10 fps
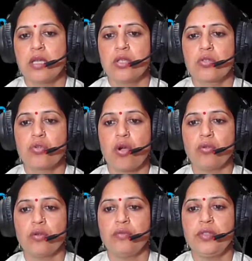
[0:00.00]
So
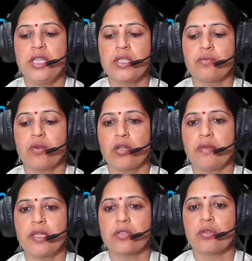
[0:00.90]
out of these
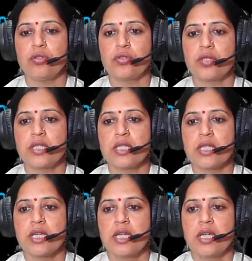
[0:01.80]
following solutions,
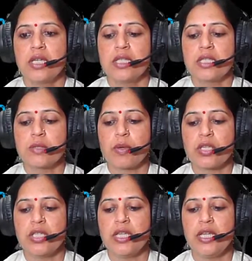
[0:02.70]

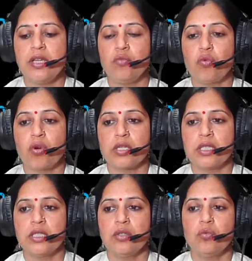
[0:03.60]
especially in
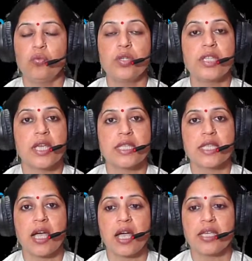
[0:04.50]
water, which has
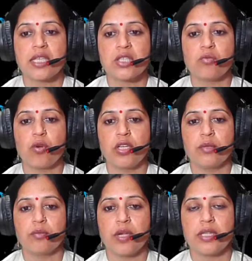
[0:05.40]
the highest
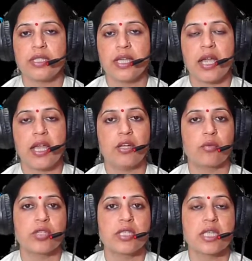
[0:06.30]
boiling point? And
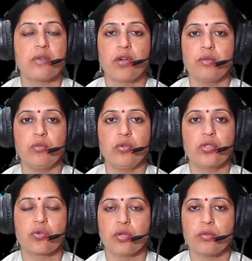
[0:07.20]
options are 1 mole
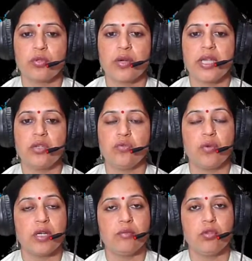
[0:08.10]
sodium chloride,
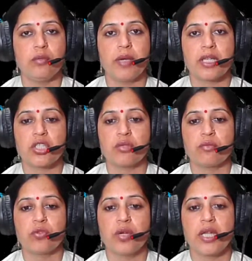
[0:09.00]
1 mole magnesium
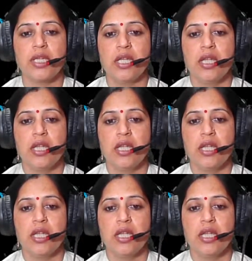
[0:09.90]
chloride,